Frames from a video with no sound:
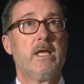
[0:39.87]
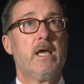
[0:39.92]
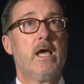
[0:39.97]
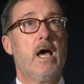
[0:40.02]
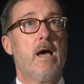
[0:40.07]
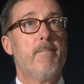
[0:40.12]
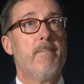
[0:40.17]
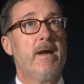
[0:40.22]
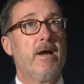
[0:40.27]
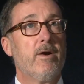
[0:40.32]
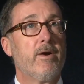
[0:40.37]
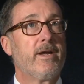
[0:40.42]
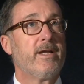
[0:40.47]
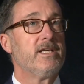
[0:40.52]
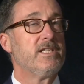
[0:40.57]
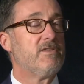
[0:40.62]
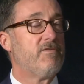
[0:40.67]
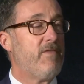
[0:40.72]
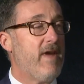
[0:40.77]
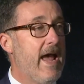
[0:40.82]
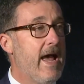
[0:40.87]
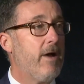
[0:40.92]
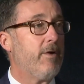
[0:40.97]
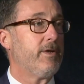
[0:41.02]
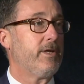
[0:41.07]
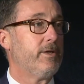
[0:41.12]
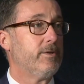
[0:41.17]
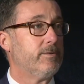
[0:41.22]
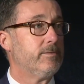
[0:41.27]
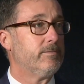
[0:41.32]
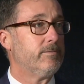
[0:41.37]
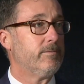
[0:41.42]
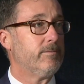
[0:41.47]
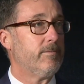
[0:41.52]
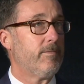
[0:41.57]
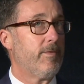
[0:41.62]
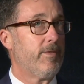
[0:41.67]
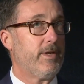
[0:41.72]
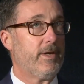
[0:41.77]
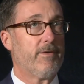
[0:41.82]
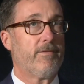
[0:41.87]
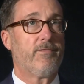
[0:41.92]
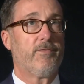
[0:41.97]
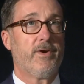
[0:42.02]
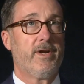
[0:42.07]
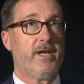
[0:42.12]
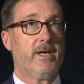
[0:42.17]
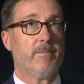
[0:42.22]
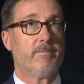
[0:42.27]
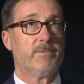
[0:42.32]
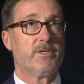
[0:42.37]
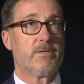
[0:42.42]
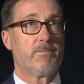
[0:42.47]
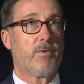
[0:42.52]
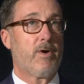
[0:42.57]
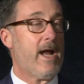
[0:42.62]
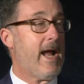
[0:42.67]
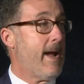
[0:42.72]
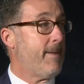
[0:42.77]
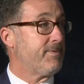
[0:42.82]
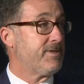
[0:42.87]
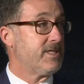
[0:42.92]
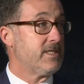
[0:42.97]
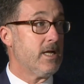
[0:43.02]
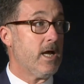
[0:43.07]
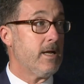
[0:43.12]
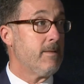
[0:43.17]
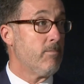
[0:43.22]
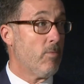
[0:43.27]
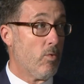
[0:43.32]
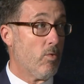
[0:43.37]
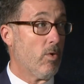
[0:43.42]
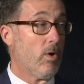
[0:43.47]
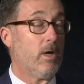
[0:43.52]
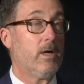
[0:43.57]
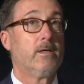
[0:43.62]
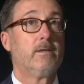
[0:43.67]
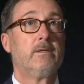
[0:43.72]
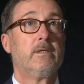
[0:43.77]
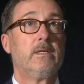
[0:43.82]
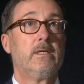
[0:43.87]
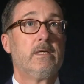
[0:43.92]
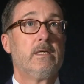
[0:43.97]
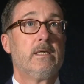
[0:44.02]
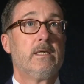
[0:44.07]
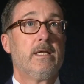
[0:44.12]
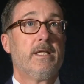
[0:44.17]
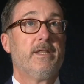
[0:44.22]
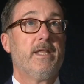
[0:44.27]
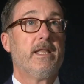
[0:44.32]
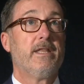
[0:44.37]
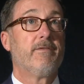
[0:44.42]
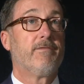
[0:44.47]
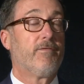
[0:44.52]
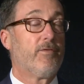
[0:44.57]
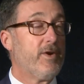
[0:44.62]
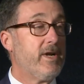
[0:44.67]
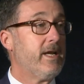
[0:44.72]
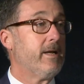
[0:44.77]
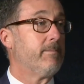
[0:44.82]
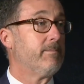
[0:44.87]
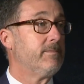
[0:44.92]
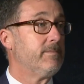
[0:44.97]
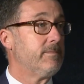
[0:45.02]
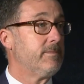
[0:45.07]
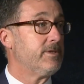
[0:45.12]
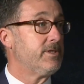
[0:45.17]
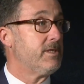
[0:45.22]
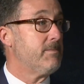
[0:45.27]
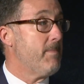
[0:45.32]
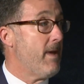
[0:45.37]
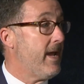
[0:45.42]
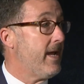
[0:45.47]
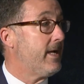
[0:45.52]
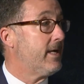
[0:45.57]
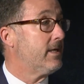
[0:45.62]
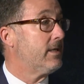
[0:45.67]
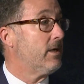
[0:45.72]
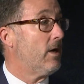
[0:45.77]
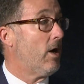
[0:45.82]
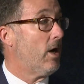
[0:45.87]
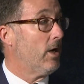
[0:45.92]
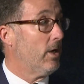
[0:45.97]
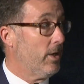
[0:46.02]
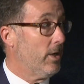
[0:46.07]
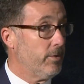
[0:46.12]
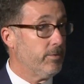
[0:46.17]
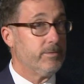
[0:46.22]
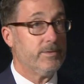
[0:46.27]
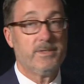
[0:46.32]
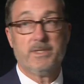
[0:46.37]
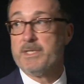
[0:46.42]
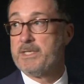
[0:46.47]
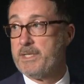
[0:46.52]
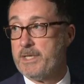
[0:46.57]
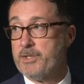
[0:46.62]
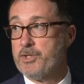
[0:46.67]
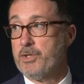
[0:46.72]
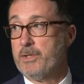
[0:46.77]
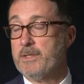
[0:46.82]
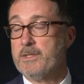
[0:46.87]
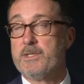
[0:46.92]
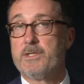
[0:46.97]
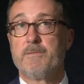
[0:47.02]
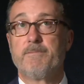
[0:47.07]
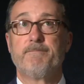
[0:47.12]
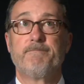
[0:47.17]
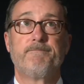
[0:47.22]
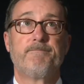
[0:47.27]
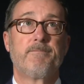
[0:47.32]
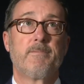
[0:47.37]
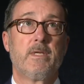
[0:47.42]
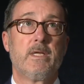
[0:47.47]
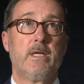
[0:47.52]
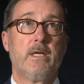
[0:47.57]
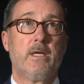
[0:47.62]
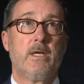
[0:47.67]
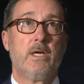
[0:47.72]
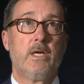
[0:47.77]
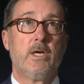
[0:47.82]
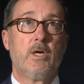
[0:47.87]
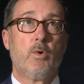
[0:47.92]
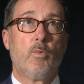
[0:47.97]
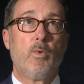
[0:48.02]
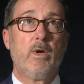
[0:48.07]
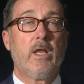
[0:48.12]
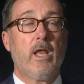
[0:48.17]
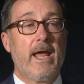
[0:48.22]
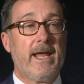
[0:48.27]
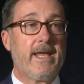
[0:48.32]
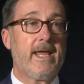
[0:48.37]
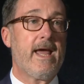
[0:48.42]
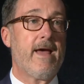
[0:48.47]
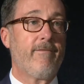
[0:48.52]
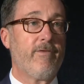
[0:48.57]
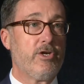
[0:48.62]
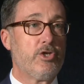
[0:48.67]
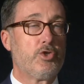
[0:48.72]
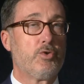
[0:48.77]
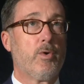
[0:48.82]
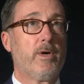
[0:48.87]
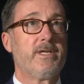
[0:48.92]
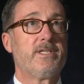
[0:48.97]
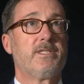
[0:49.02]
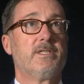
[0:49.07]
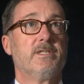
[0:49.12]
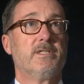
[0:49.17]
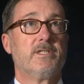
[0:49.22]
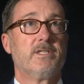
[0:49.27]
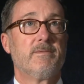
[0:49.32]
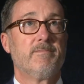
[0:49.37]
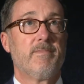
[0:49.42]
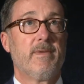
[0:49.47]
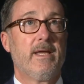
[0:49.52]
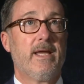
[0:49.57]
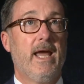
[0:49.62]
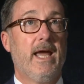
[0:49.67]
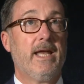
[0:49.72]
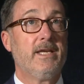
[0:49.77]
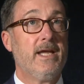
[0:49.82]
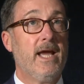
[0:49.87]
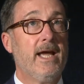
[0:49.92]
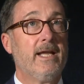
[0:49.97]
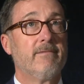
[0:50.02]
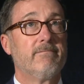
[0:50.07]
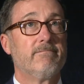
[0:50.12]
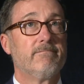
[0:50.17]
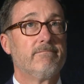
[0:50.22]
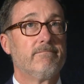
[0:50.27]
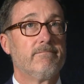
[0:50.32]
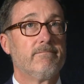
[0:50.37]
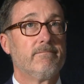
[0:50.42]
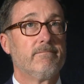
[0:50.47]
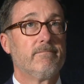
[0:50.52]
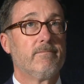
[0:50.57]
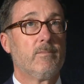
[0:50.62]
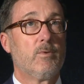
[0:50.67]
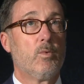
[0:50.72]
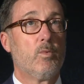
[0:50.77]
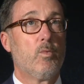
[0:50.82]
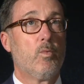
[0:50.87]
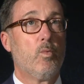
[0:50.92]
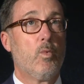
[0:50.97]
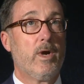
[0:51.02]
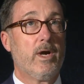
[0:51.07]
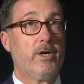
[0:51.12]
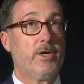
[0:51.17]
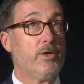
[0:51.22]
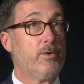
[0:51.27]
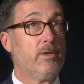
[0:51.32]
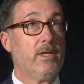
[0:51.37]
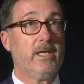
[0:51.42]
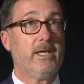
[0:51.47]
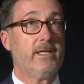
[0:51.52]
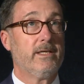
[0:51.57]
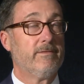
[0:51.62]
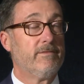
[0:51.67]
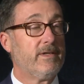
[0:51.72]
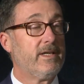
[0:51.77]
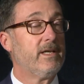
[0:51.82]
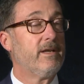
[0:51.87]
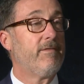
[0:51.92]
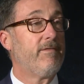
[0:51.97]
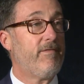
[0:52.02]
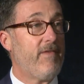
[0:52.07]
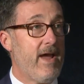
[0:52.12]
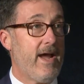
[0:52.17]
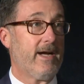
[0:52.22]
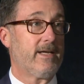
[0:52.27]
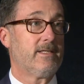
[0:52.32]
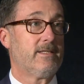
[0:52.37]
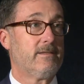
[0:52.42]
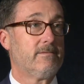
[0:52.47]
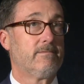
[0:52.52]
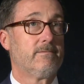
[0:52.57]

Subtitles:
Americans value their freedoms, perhaps none more than the freedom to make our own decisions. We like having choices, and yet where you live can affect